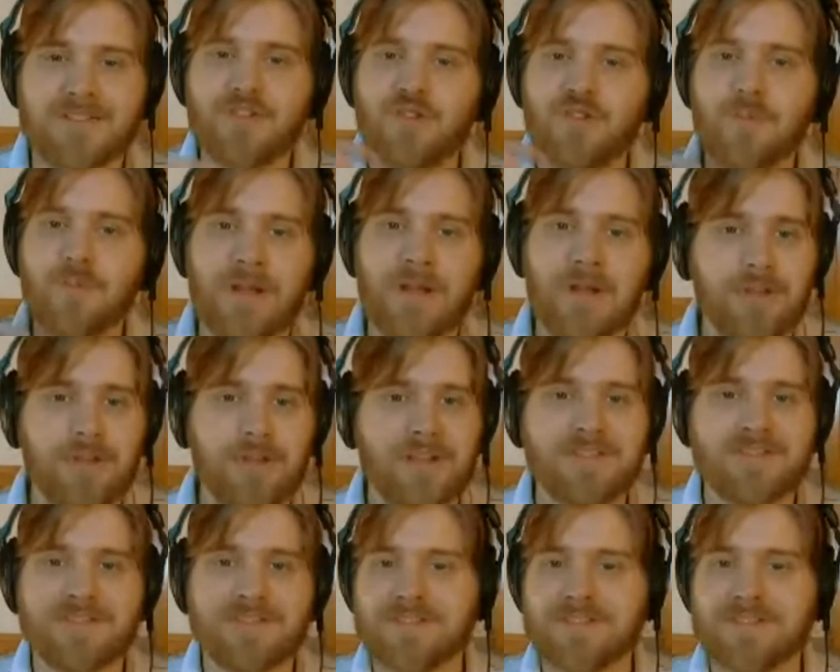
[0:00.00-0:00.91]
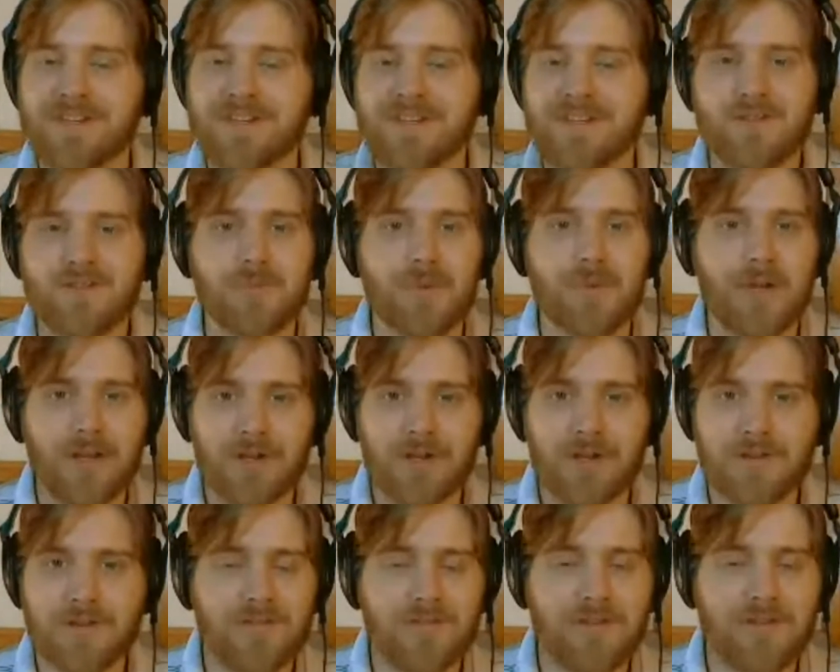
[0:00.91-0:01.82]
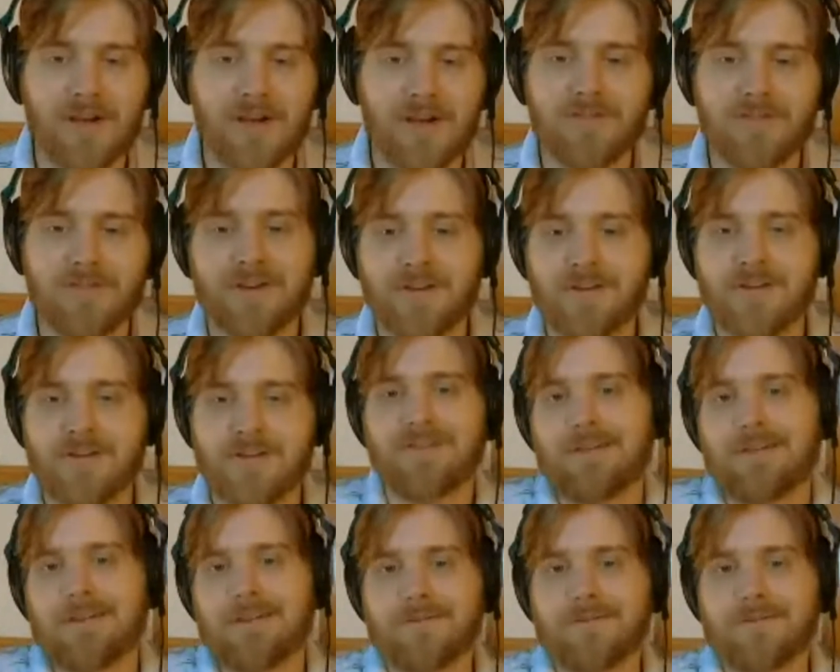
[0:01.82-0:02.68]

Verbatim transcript: too many places to get too many good stuff. You know.